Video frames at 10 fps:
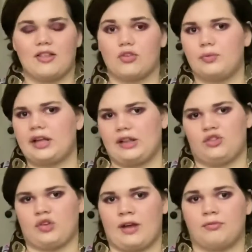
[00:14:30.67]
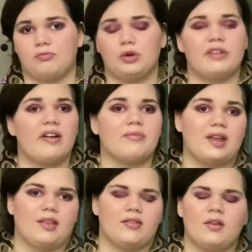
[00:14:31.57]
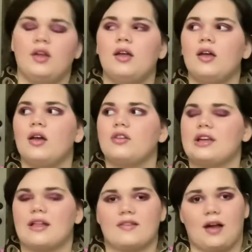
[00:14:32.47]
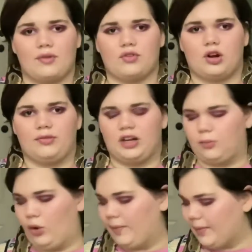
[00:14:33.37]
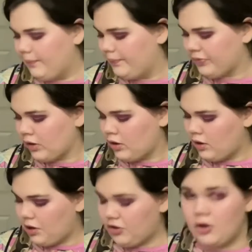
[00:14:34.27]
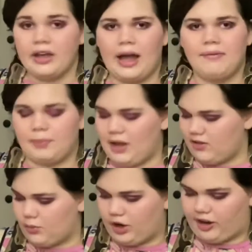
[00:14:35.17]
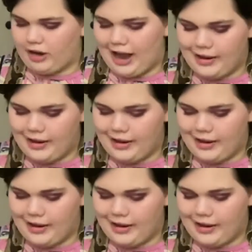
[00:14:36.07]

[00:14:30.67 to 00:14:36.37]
So we had to drive 45 minutes to get Salvazar a vet appointment. So it kind of depends on where you're at.